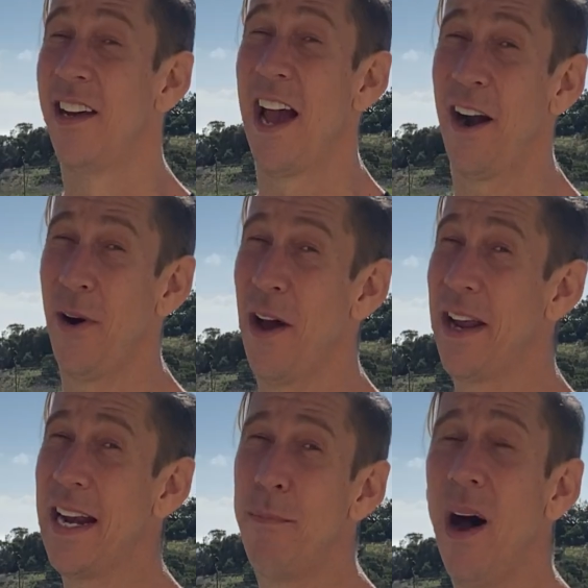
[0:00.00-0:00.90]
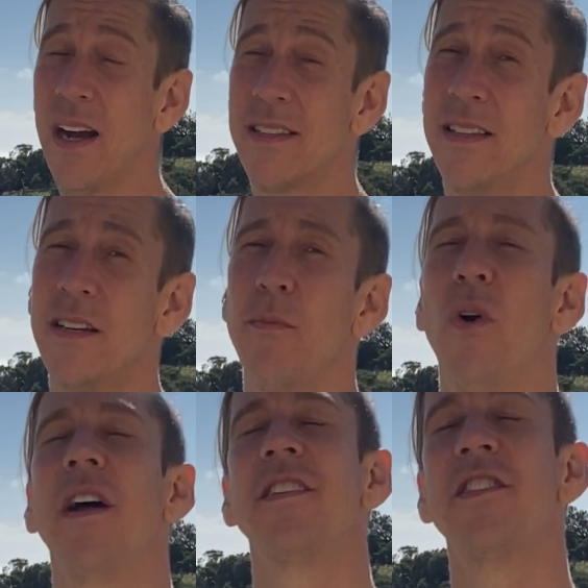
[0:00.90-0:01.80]
At around 80 bucks,
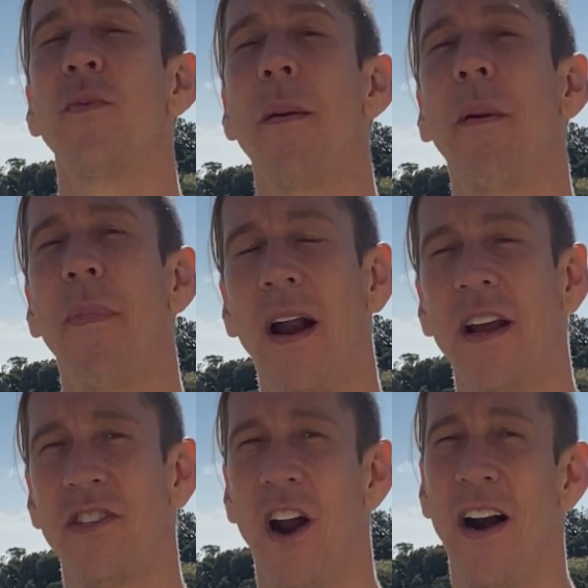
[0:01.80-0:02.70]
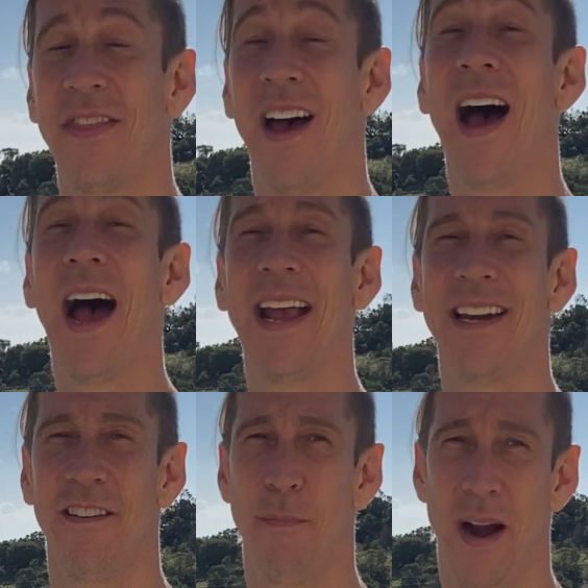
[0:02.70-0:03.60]
Bronson ceramic bearings are at the high end
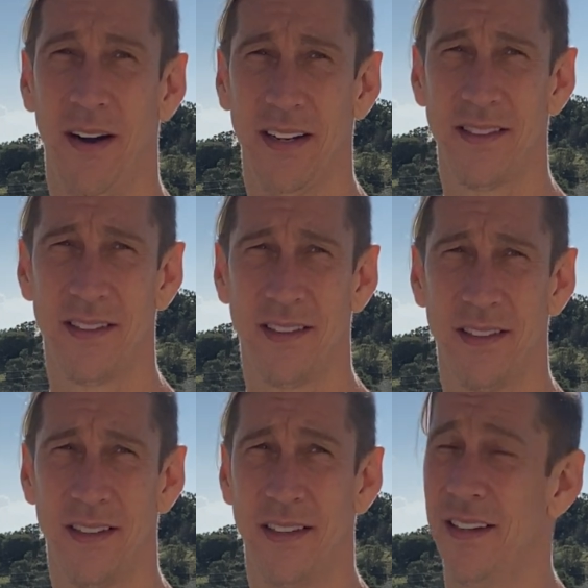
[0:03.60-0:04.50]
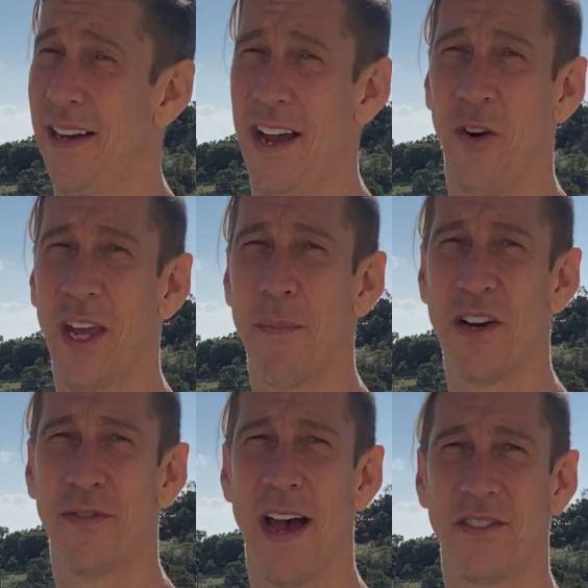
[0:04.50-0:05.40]
of bearings. They don't get much
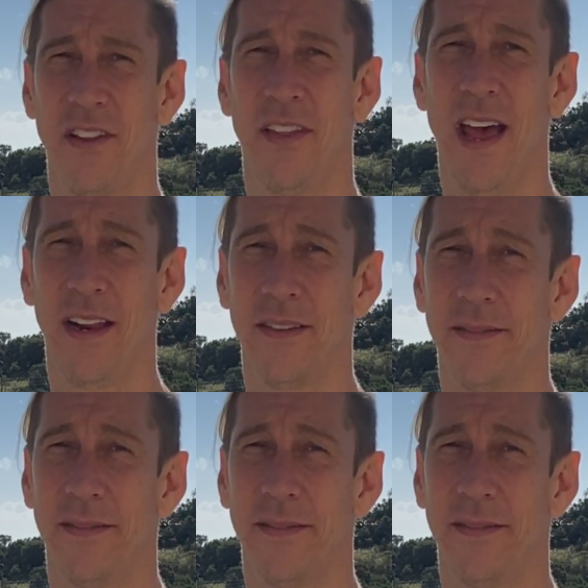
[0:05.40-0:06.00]
faster than that.